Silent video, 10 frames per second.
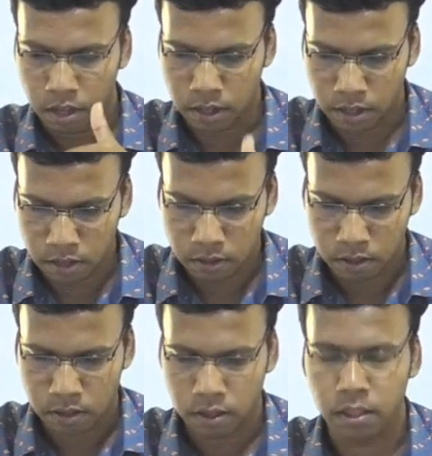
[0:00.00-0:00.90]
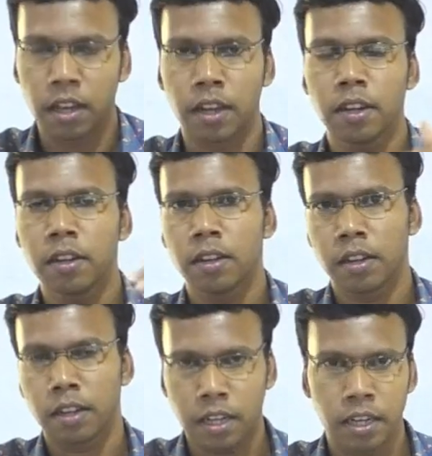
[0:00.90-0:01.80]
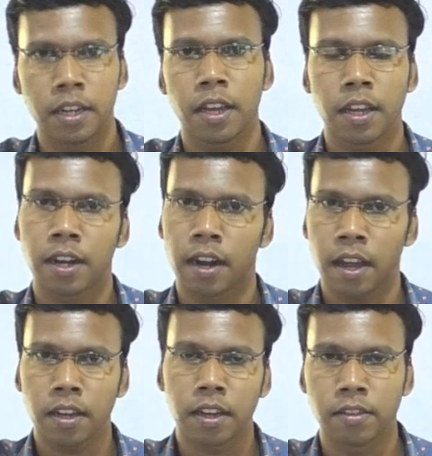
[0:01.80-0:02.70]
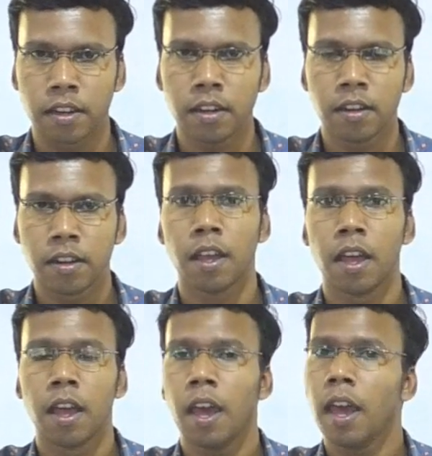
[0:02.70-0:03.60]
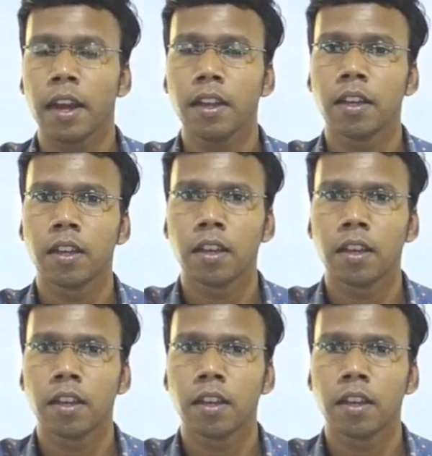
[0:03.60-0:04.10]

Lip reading: it is there in India in Ladakh region, and